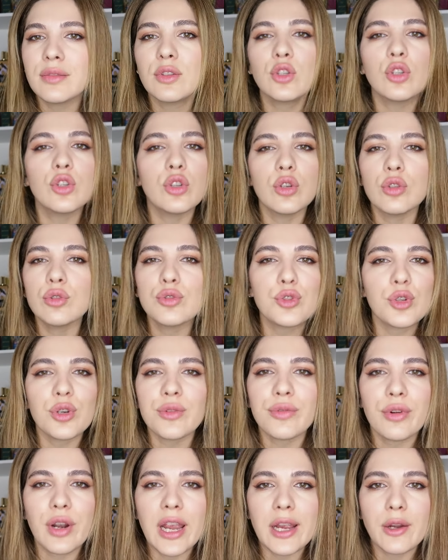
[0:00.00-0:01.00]
use
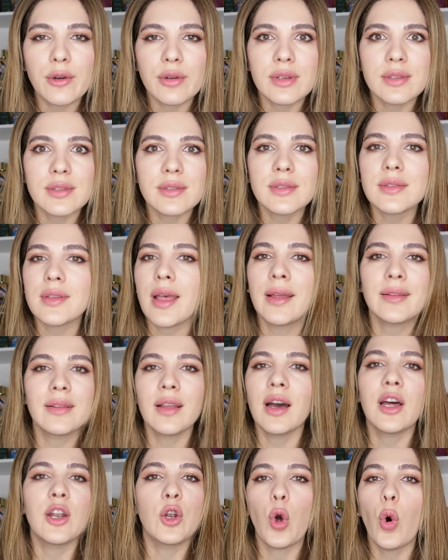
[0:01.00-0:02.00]
your fragrance
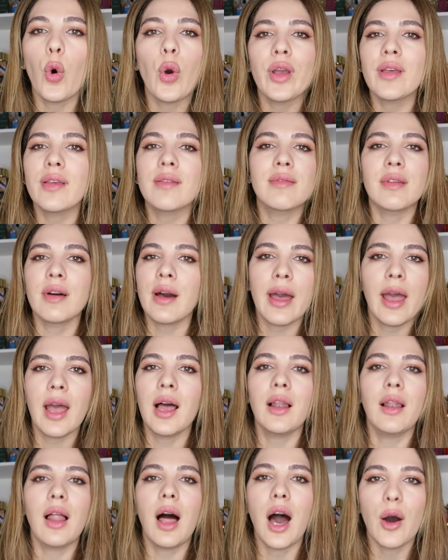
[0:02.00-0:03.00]
and annoy the
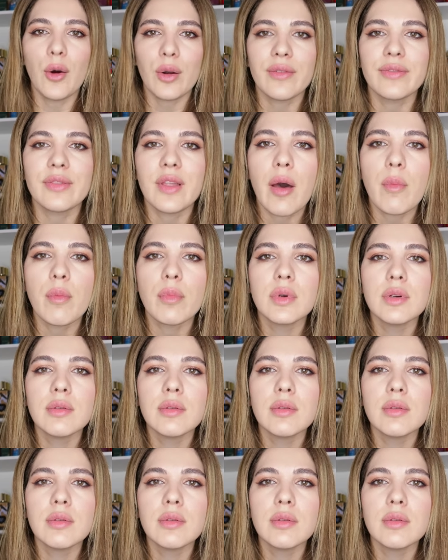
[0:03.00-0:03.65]
hell out of them.